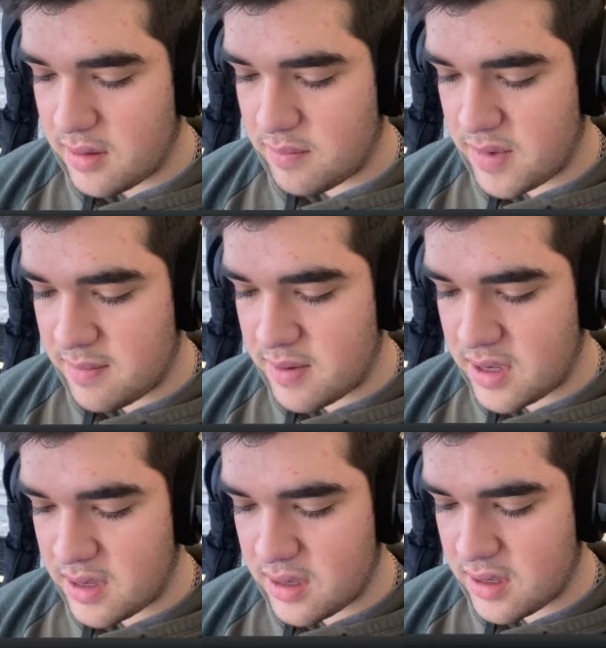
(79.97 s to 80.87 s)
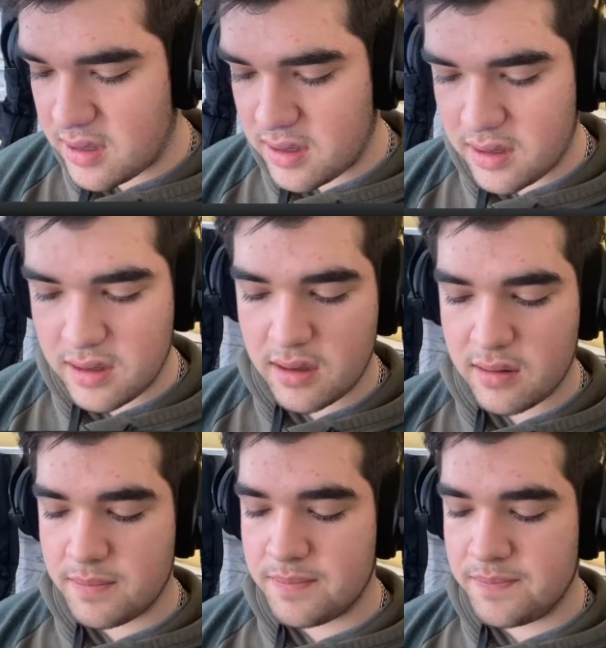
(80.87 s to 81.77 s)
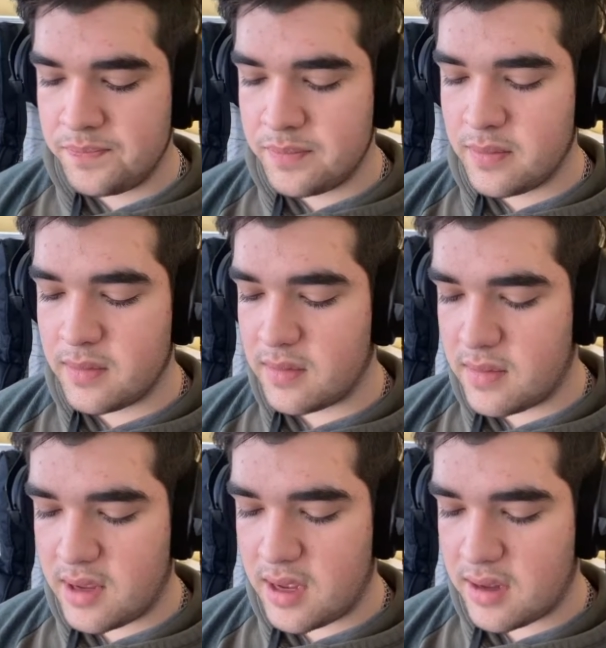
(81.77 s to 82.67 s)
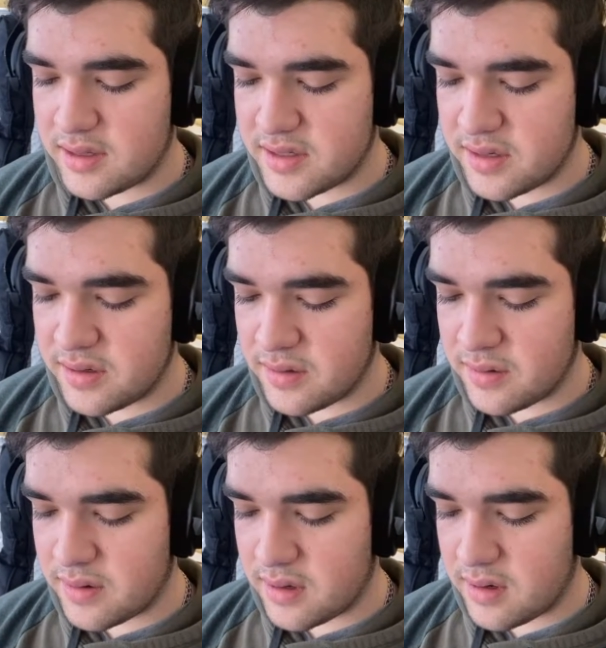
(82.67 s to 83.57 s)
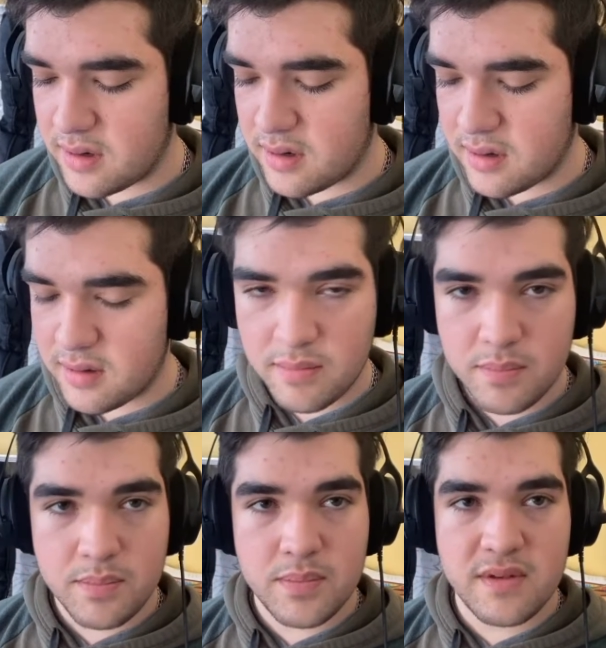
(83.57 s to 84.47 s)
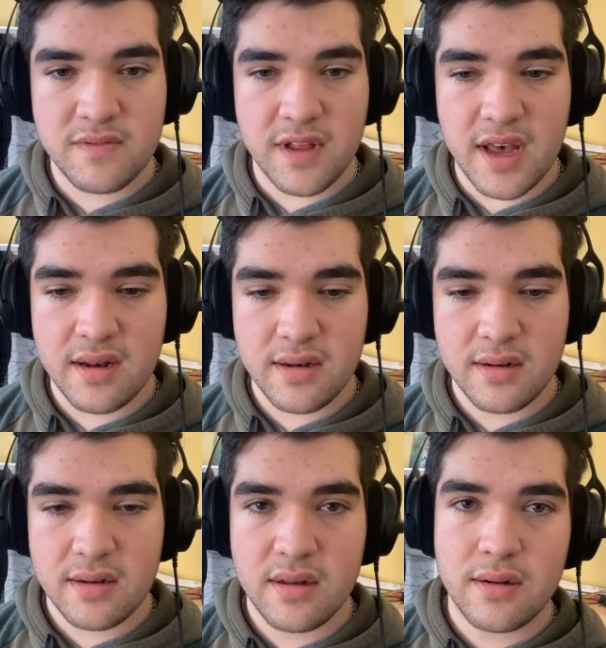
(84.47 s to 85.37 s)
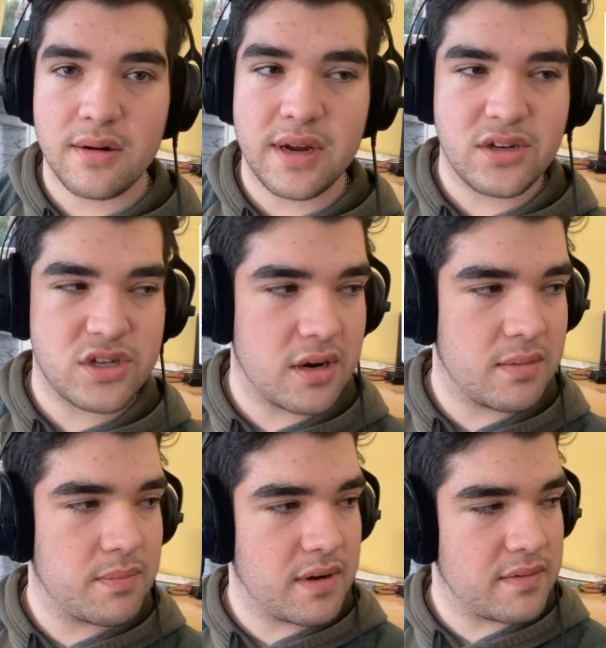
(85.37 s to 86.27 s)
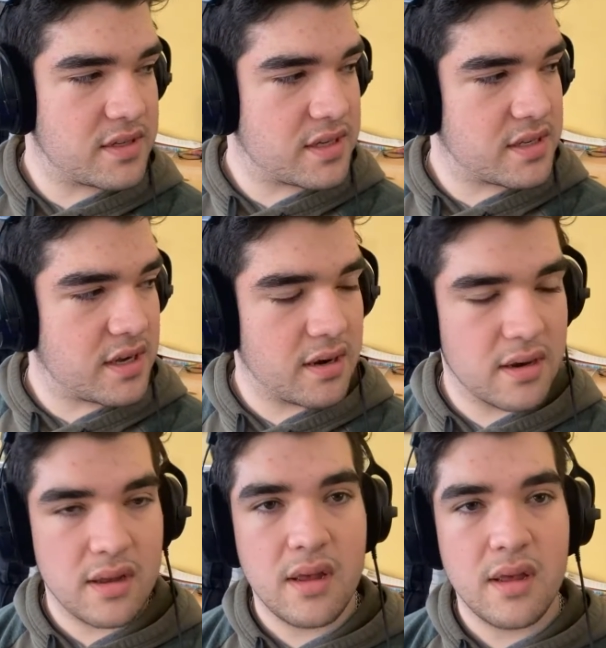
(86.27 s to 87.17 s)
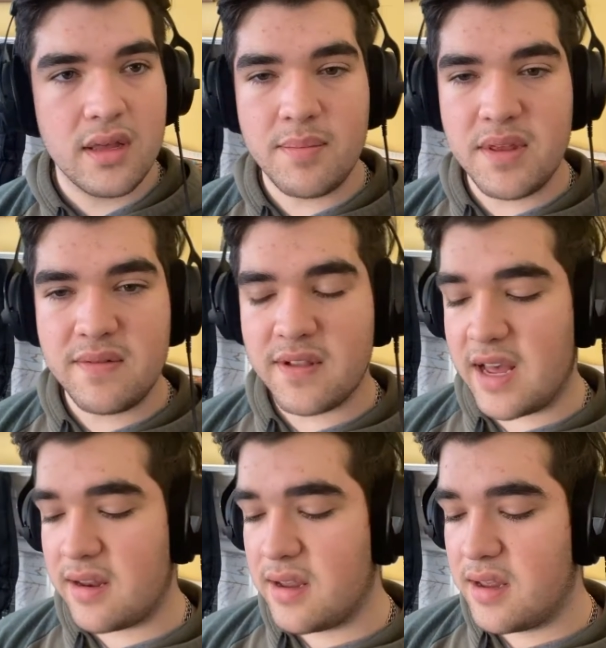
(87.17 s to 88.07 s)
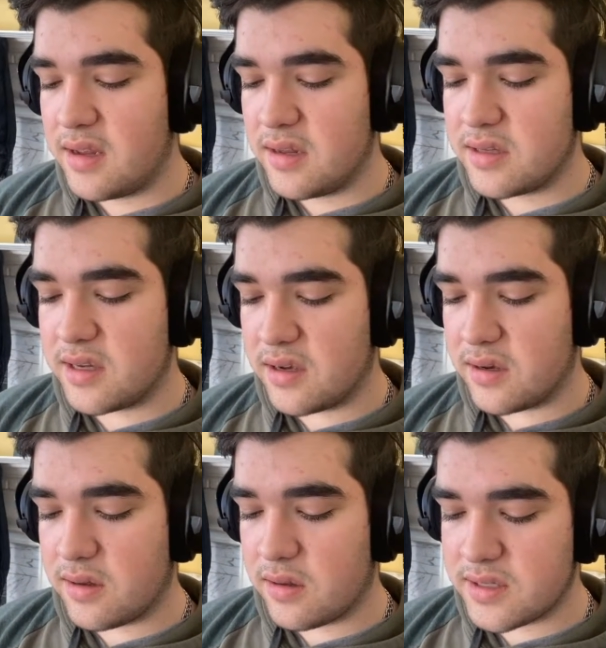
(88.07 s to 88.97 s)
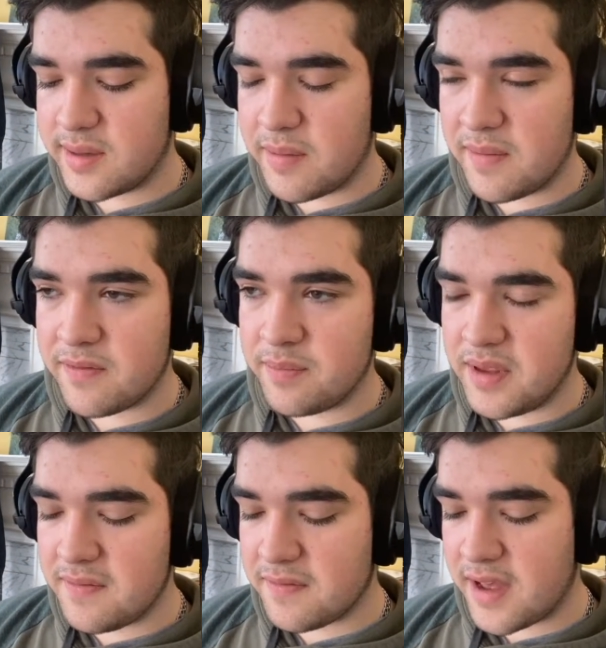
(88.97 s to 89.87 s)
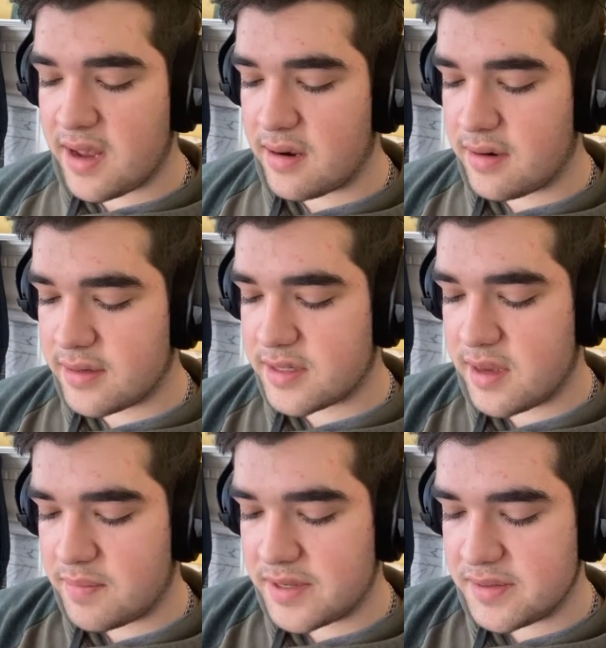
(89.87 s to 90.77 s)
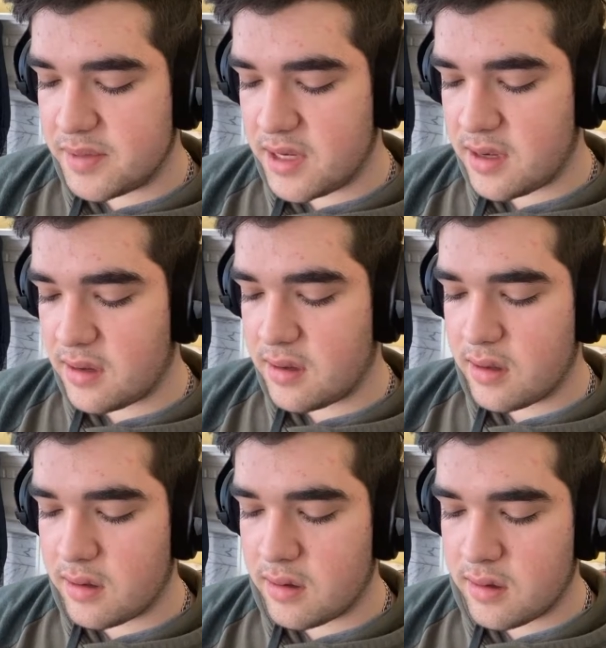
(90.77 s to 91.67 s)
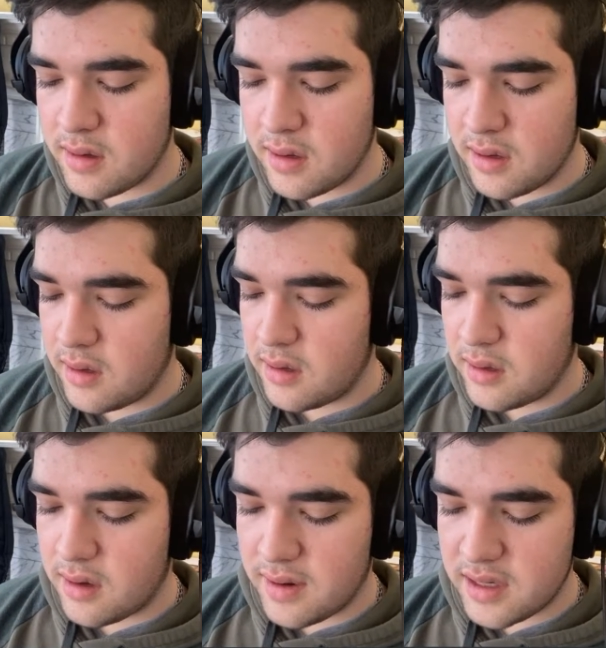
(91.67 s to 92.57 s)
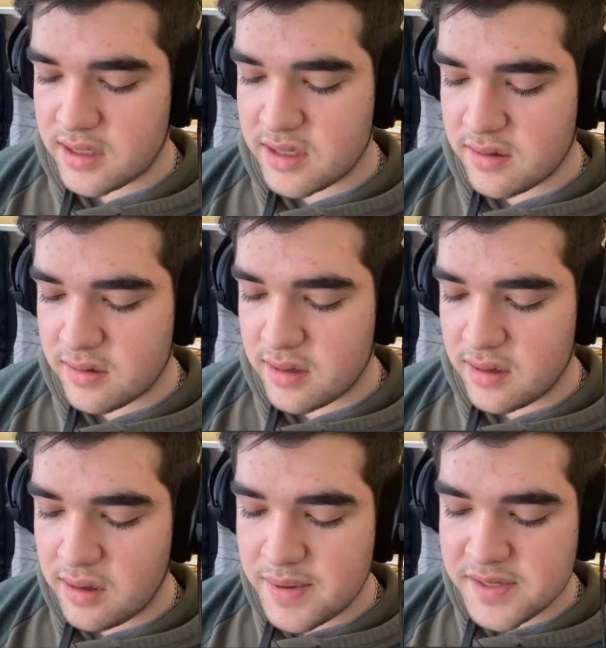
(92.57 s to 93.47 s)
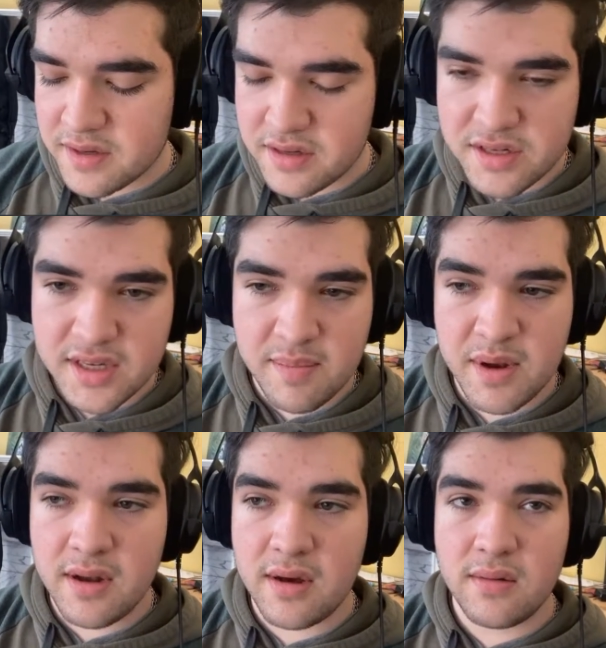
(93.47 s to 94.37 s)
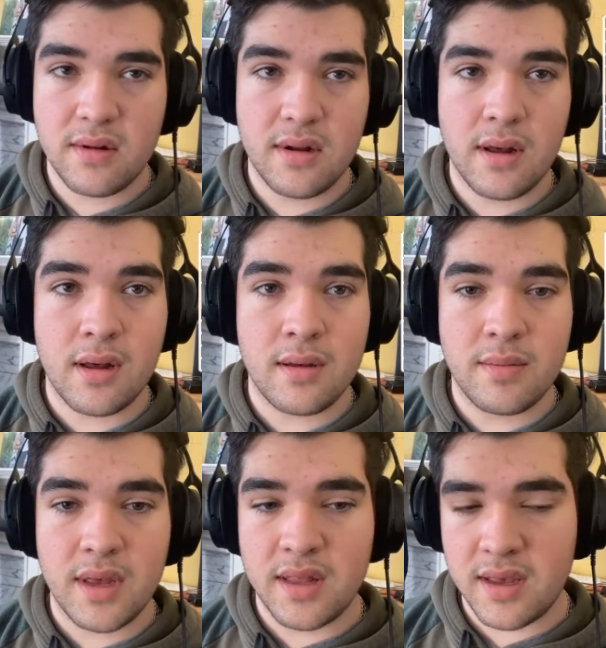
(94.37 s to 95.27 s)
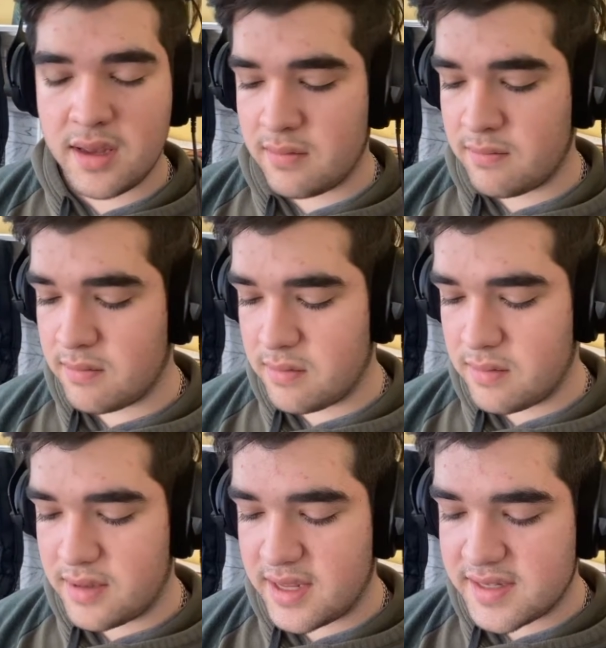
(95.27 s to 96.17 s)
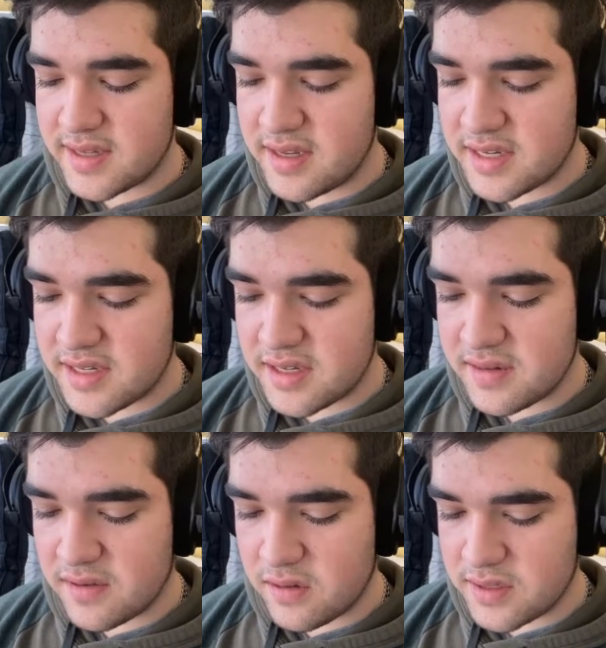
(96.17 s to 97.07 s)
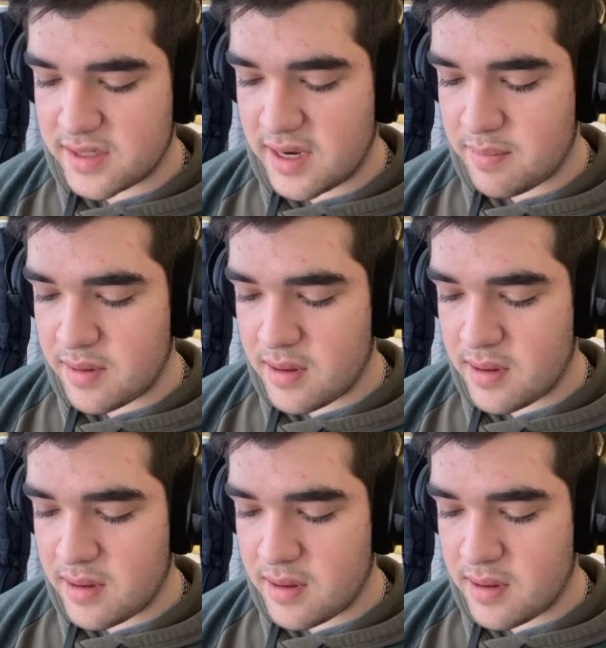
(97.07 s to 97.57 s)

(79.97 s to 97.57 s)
Maybe let's do B flat or A sharp, whatever it says there. Yeah, B flat. So whole step up from B flat, skip this B. All right, so you basically just skip a note, and then that's the distance of a whole step.